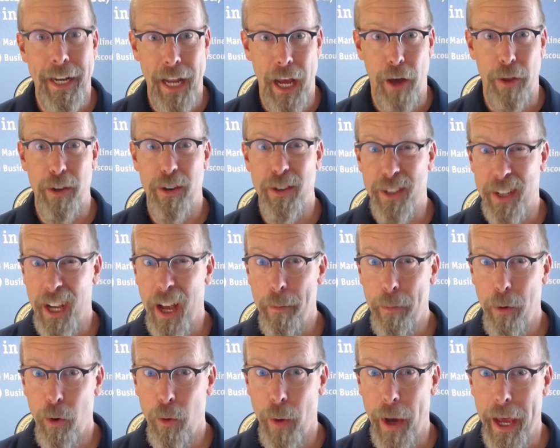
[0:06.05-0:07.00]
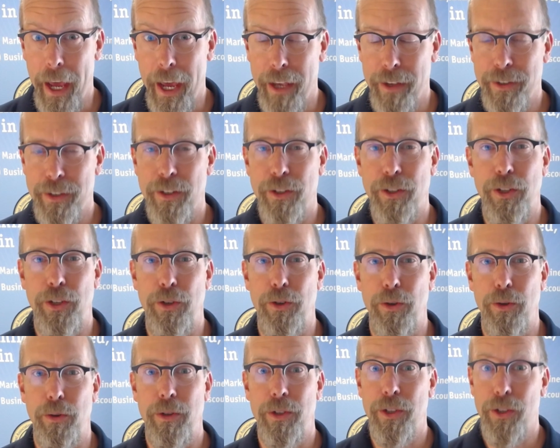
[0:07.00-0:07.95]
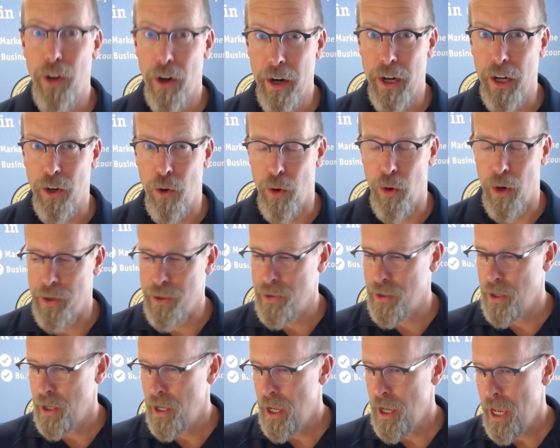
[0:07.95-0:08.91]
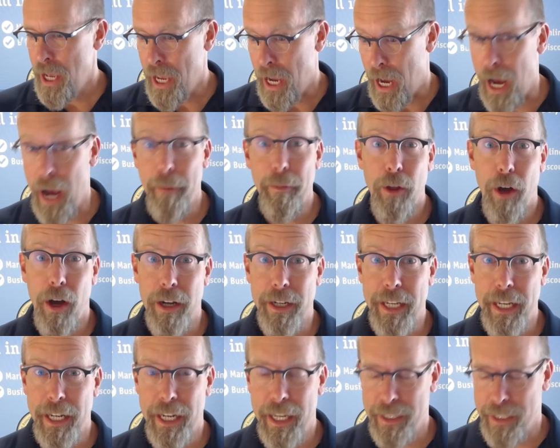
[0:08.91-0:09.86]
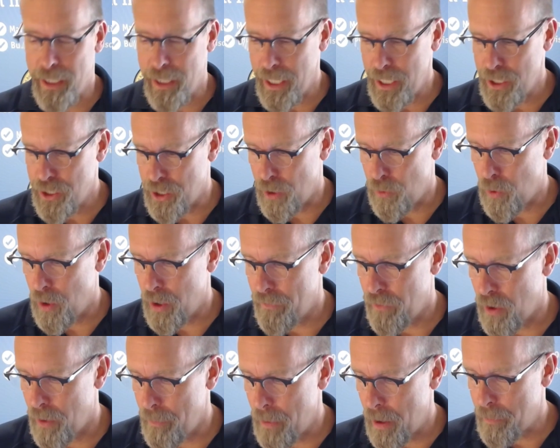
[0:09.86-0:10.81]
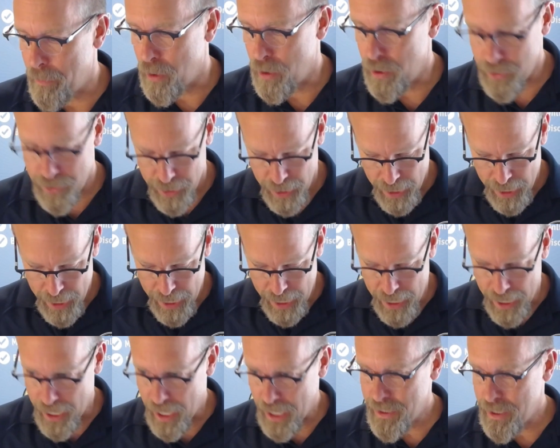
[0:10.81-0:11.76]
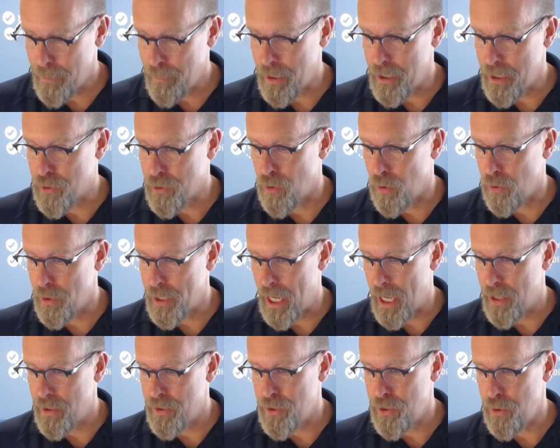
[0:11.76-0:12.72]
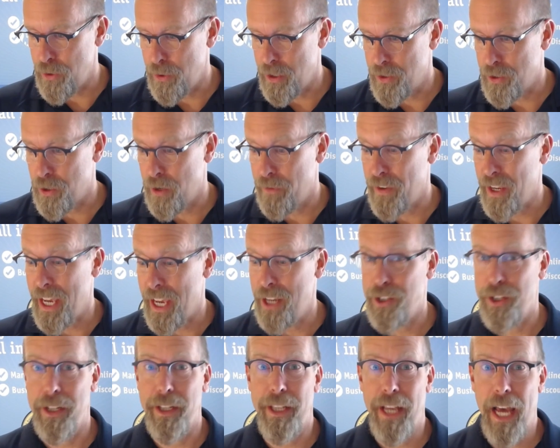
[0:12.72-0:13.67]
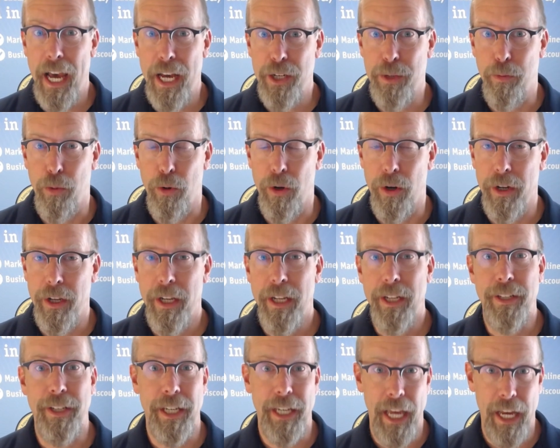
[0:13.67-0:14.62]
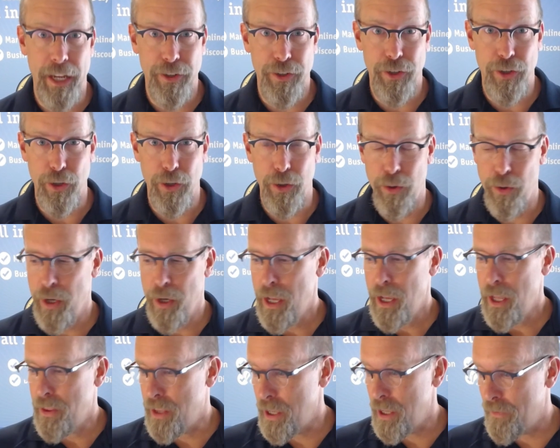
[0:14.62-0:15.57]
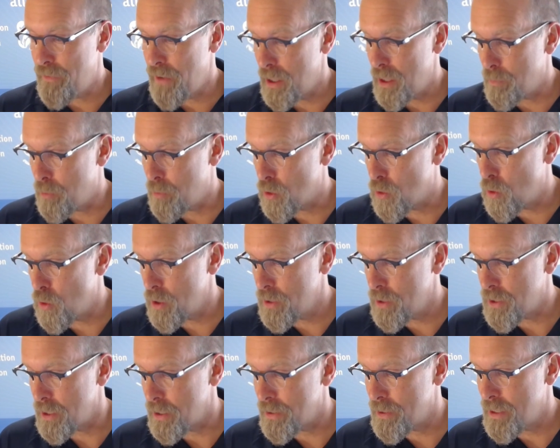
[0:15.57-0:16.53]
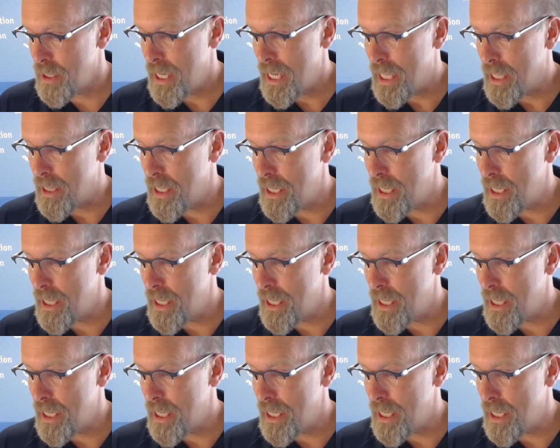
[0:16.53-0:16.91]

Now, there's a couple ways to start a course. I'm logged in as Alicia, one of our members, and I simply scroll down to the certification dashboard to get to the available courses.